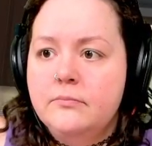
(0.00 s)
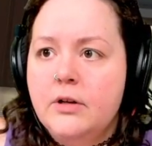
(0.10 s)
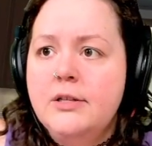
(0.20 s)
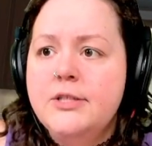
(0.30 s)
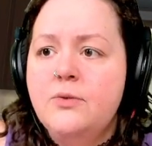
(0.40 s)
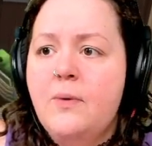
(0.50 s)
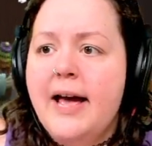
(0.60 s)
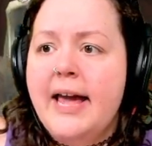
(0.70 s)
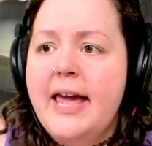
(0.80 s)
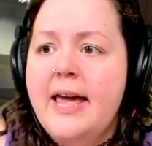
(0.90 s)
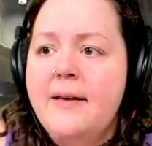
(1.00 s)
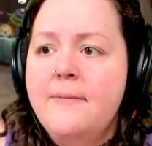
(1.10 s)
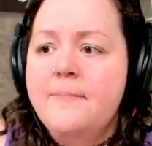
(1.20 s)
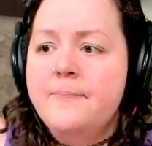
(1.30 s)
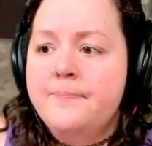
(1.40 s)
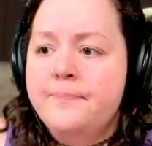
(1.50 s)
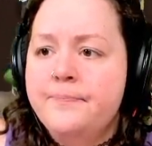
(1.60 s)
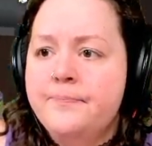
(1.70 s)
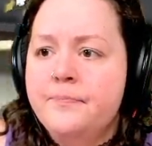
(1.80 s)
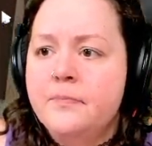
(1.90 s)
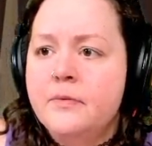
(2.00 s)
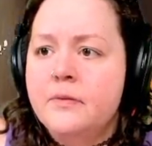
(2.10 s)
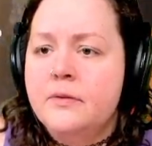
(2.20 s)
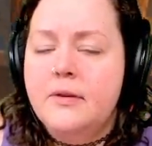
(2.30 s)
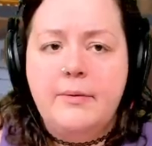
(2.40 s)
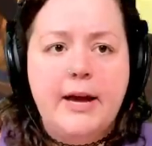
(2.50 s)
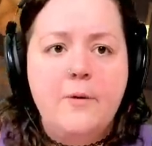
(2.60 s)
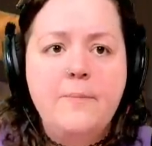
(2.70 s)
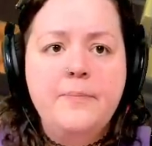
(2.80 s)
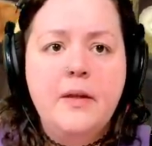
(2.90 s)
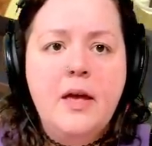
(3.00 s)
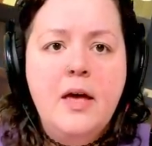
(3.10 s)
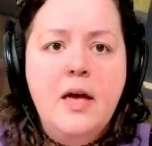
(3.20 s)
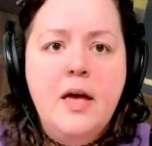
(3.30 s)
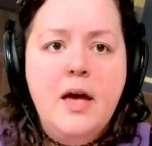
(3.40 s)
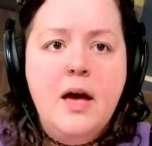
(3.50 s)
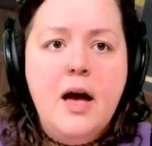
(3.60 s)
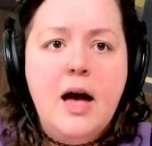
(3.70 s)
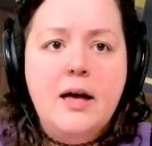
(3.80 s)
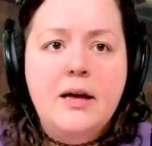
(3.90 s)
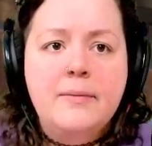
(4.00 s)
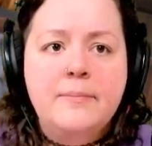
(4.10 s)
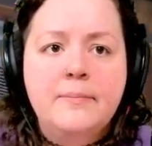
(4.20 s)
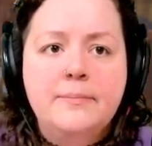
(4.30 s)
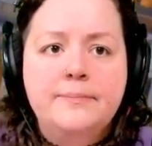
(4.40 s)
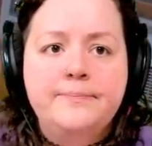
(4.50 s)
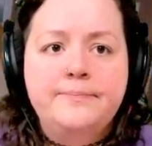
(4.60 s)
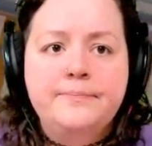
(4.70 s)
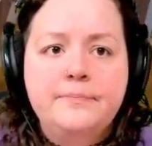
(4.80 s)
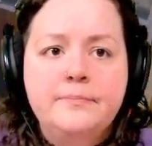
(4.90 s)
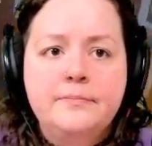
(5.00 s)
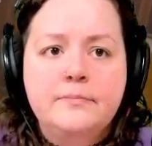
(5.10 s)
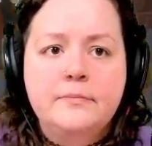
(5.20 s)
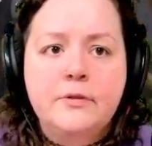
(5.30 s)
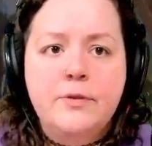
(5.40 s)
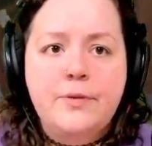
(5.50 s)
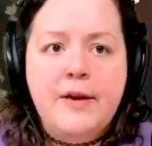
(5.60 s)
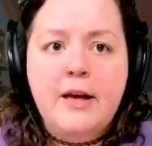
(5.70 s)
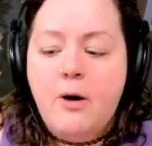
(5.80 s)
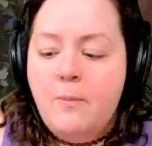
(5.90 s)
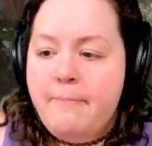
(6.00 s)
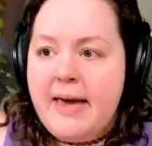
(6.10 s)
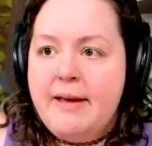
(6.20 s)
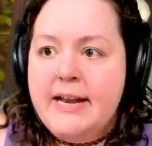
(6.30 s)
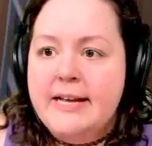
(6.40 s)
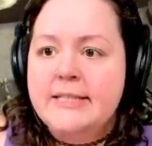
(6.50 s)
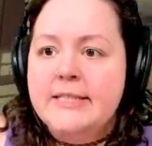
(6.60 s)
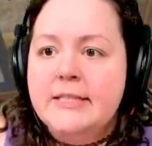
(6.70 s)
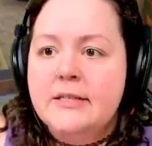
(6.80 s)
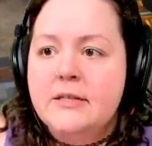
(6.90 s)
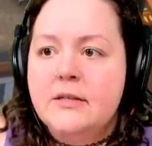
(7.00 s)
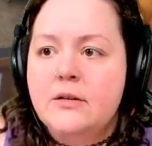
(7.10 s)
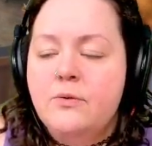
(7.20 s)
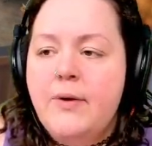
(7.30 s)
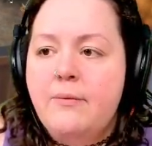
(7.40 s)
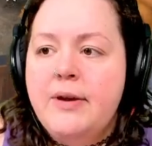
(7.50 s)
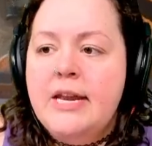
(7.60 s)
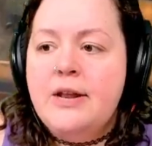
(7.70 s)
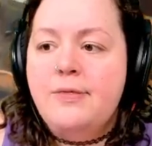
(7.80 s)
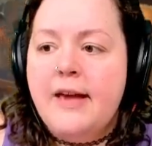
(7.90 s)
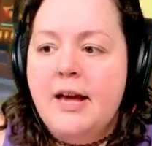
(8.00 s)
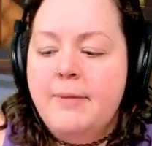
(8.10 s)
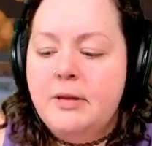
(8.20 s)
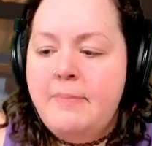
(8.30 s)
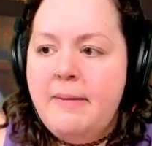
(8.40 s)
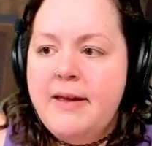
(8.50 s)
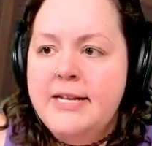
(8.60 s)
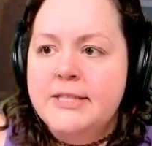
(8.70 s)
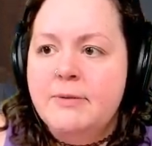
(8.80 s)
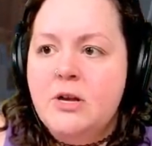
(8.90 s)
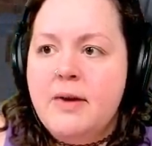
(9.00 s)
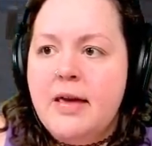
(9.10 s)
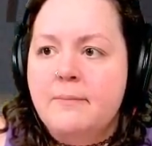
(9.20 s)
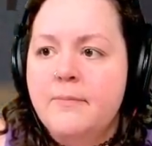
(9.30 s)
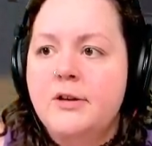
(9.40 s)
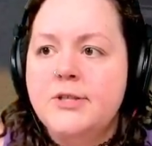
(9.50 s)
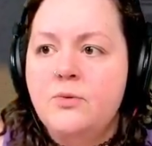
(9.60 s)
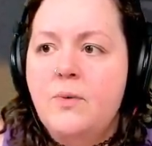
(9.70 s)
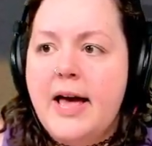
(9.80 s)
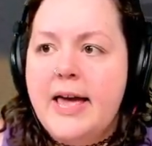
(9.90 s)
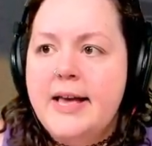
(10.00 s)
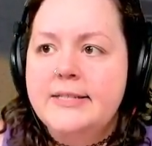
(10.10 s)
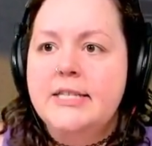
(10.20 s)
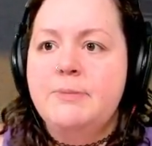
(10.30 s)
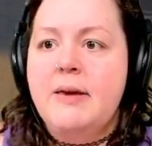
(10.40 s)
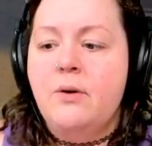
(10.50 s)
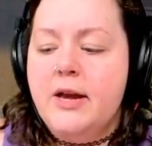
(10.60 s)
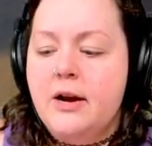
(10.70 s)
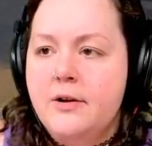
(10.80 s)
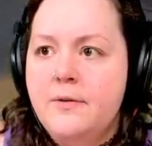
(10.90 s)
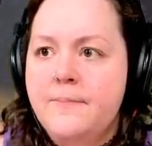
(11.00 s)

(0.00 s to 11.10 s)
Also, why? There we go. Um, think about babiness. Wait, we need to think about the babiness? What do you mean? Also, why is this being weird?